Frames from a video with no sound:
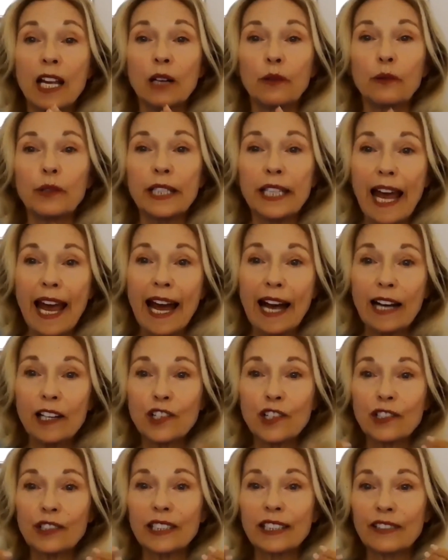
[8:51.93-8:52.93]
we
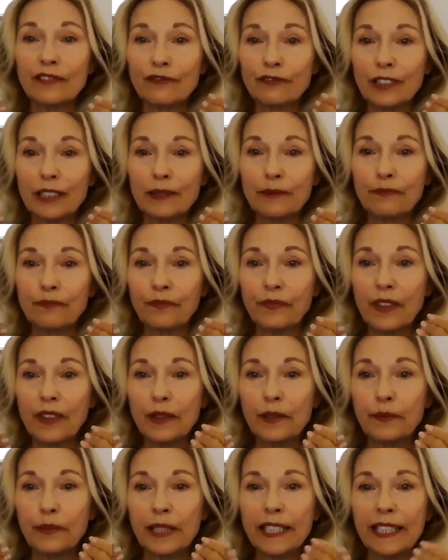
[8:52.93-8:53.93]
actually, from the
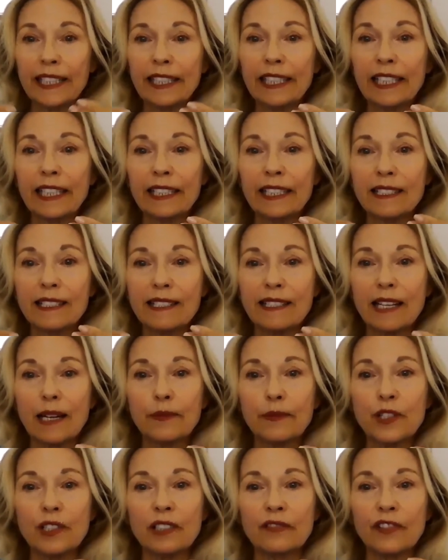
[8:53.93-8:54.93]
beginning and
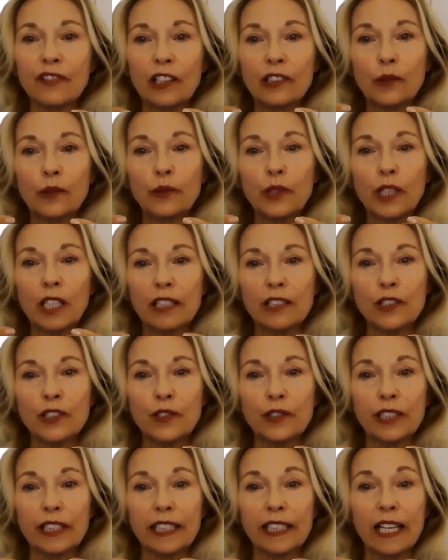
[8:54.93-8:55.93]
inception of our own
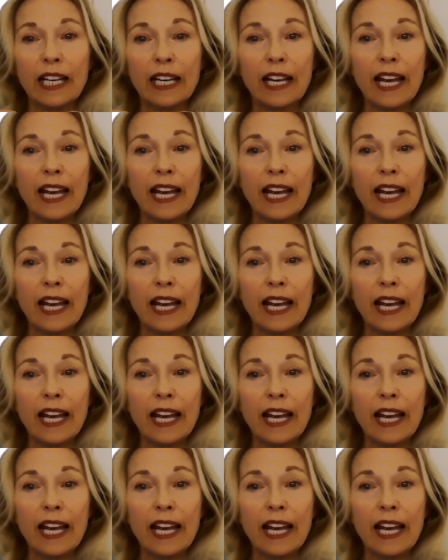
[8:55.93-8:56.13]
country,